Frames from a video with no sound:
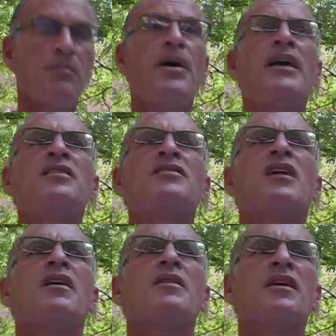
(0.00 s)
Based
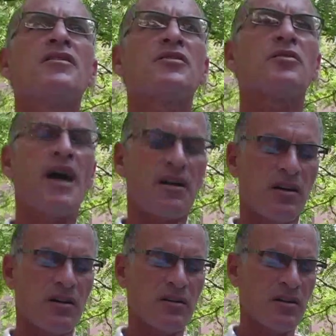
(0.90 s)
on this
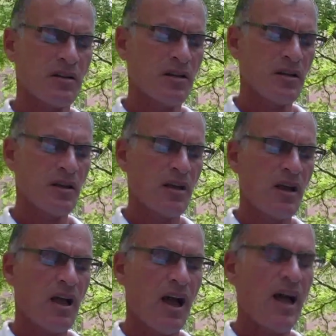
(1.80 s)
record,
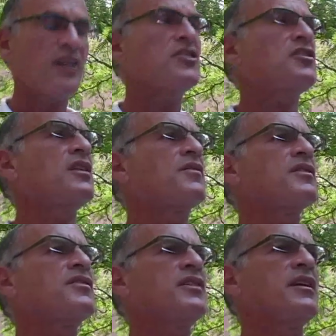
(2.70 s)
I should have
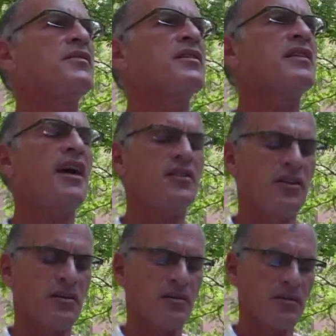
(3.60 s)
received
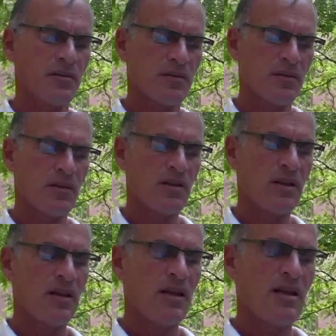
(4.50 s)
tenure.
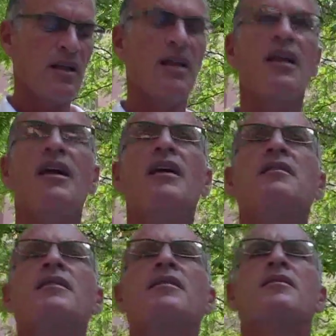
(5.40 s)
It,
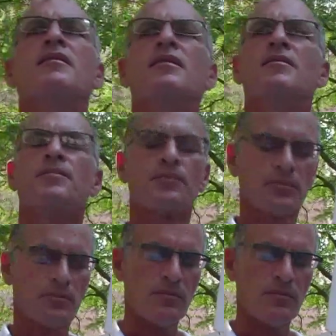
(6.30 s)
yes.